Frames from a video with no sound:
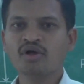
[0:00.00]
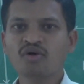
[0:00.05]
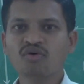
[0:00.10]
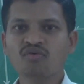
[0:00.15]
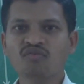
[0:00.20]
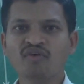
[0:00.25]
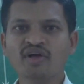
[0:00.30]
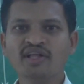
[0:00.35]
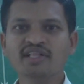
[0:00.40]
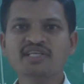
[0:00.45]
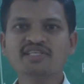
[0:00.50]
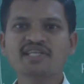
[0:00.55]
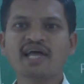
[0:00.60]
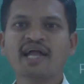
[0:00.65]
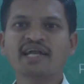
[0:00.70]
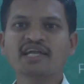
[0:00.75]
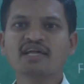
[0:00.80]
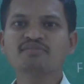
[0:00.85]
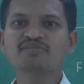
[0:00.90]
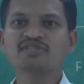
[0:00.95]
When these
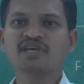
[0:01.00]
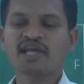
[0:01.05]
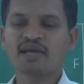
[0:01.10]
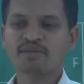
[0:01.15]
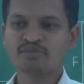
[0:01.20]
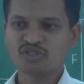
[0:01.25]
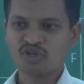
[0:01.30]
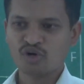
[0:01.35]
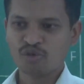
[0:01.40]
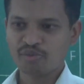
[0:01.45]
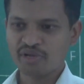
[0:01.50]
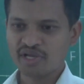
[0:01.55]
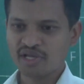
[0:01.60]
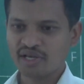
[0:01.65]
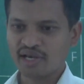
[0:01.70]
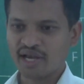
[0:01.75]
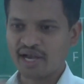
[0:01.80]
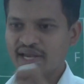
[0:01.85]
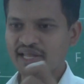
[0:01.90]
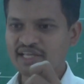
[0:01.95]
atoms are absorbing
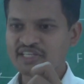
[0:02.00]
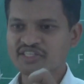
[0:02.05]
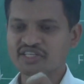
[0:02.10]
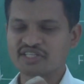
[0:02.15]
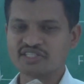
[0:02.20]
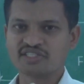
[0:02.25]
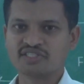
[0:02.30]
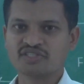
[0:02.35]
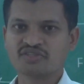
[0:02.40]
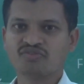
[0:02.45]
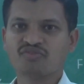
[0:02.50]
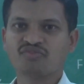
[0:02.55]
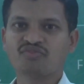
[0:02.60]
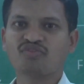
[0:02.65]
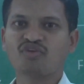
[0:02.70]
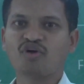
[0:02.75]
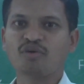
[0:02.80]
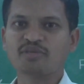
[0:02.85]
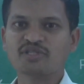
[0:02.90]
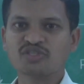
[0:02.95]
radiations
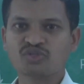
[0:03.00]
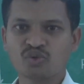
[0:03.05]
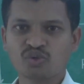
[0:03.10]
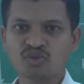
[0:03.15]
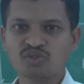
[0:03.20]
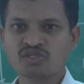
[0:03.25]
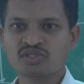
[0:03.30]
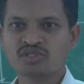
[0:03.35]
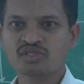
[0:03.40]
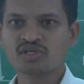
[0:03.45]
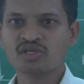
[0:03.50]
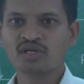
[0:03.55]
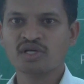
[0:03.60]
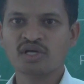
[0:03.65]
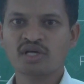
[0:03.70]
from a source,